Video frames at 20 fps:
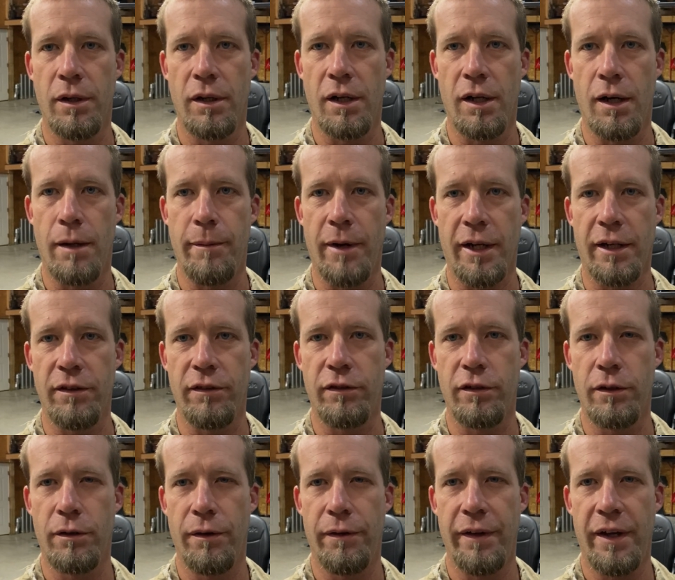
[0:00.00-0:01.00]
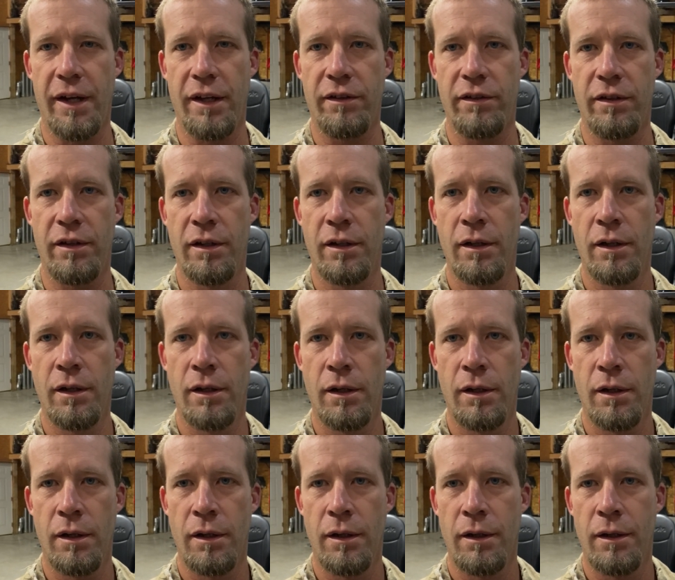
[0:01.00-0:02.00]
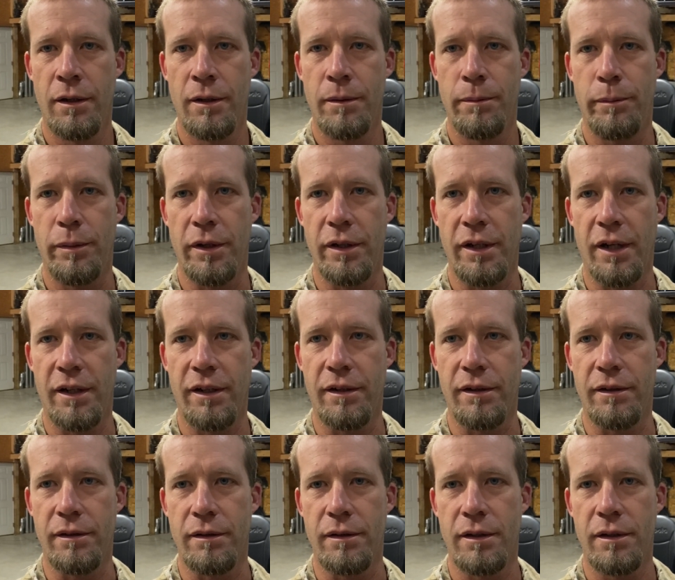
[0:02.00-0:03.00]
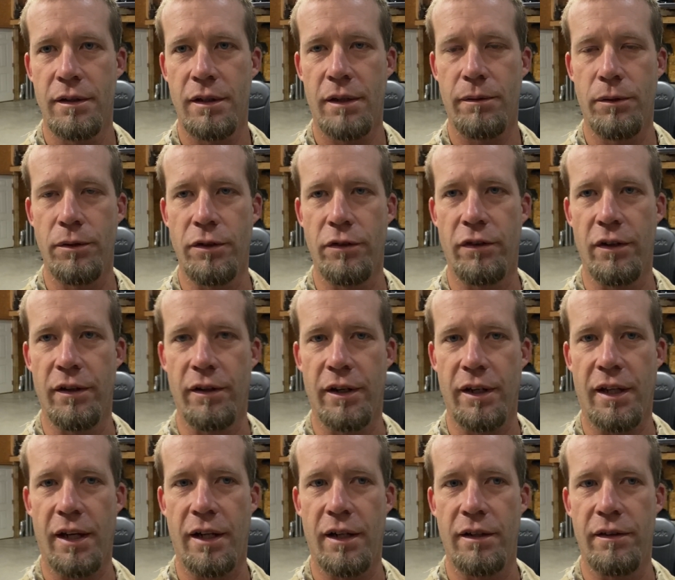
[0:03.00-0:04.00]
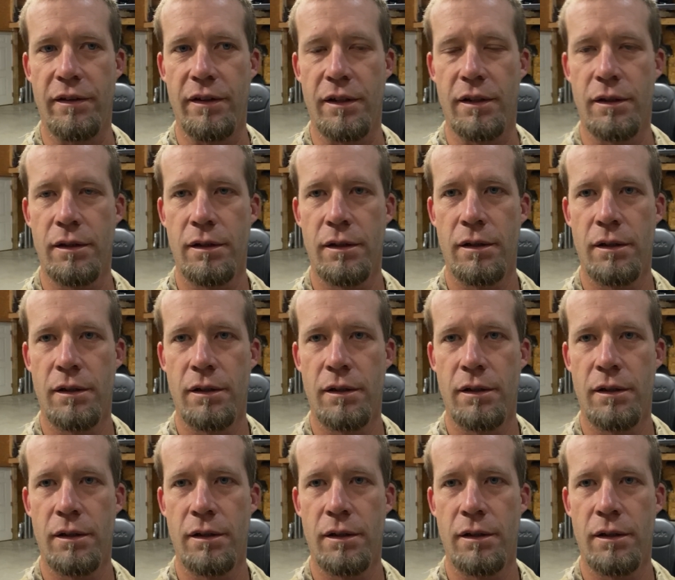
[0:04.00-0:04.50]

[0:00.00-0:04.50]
I considered that, but I really just didn't like that idea.